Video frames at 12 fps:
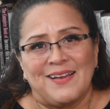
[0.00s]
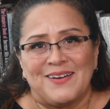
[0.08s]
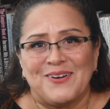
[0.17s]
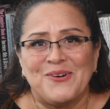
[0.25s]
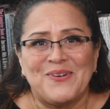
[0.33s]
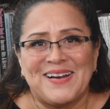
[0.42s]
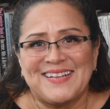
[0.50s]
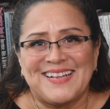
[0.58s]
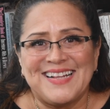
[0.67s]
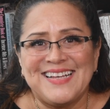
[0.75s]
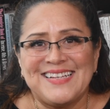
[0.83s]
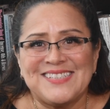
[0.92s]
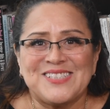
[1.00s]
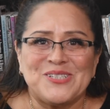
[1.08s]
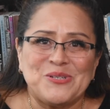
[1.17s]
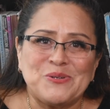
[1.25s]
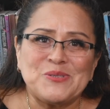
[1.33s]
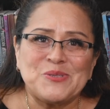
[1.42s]
Or at least
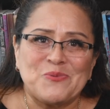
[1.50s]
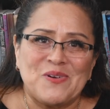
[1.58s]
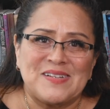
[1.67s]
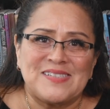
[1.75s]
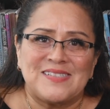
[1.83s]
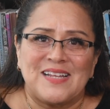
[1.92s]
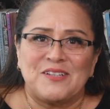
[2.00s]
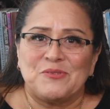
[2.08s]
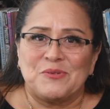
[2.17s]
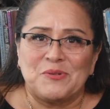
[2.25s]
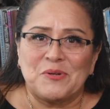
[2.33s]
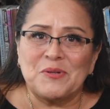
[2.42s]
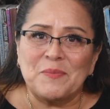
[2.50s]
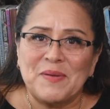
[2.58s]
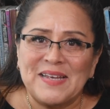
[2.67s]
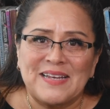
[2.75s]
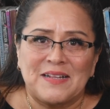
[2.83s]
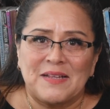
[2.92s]
those ones that do not
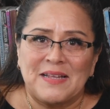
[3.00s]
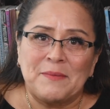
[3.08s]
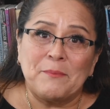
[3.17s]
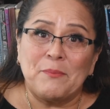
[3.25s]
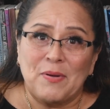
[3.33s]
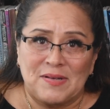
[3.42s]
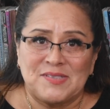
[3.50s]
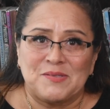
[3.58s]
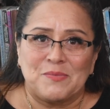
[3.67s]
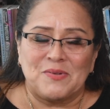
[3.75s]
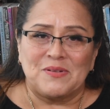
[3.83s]
make it impossible.